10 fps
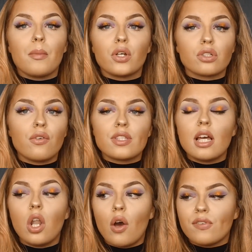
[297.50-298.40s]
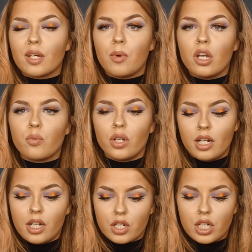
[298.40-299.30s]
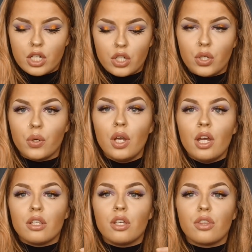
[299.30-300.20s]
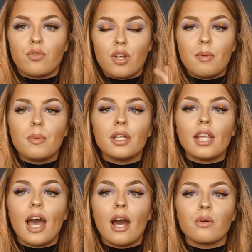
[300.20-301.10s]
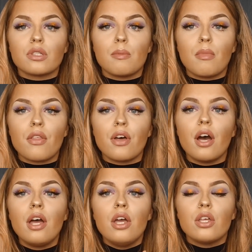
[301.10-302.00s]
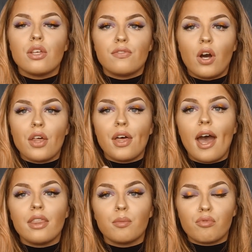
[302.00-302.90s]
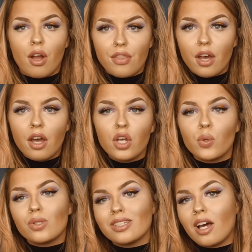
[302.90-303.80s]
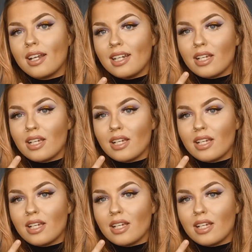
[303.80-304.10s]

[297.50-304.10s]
because obviously a lot of finger pointing went initially to the 3 people in the house: the mother, the father, and the brother, who was 9